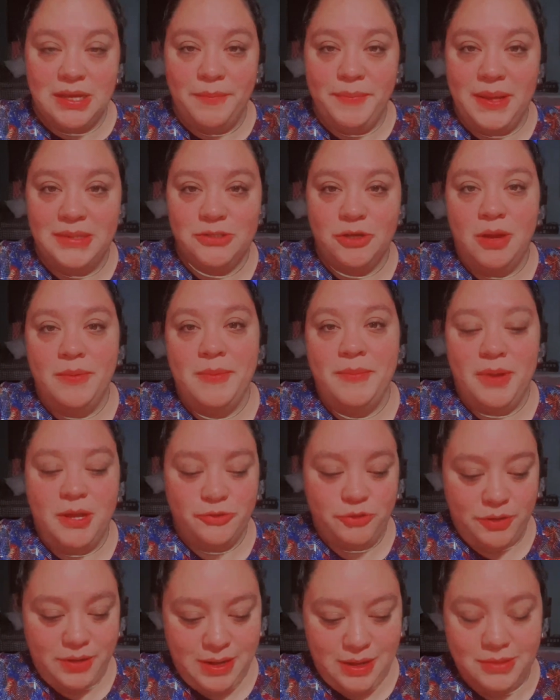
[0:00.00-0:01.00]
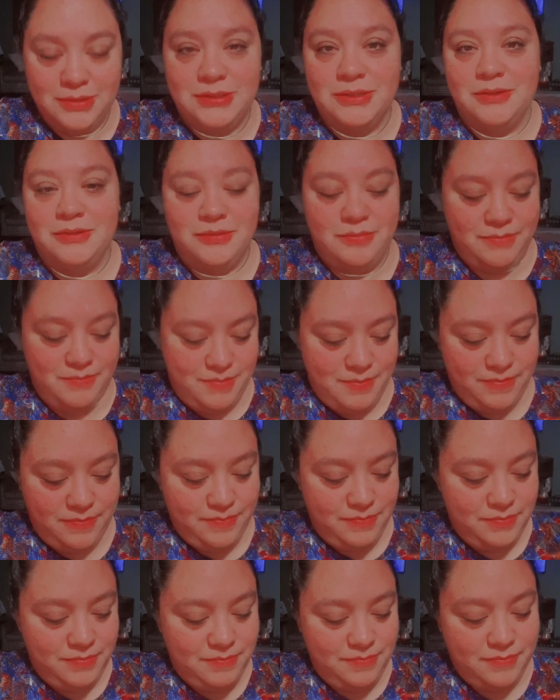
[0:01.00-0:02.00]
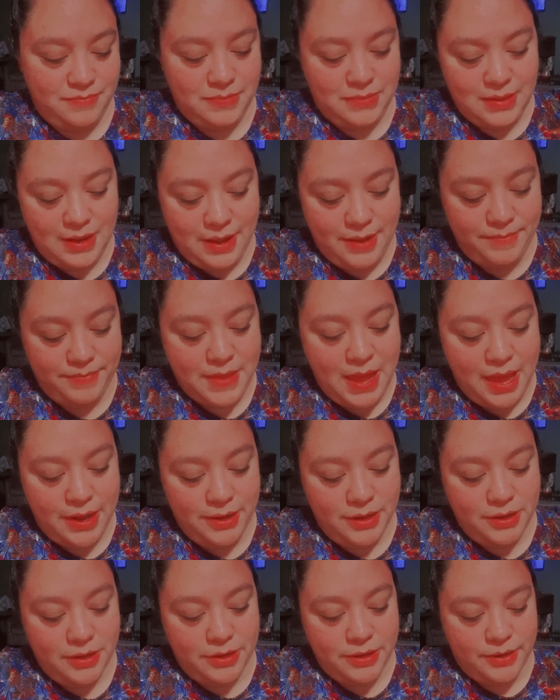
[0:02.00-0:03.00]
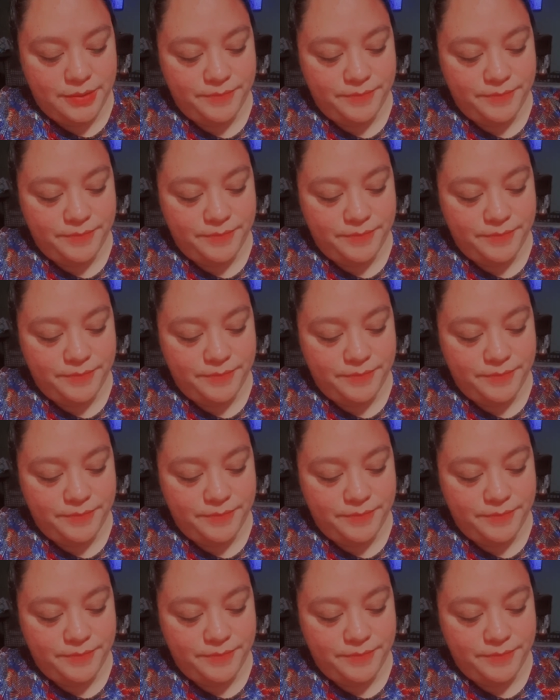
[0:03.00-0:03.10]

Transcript: about to call my boss right now, so Daddy could...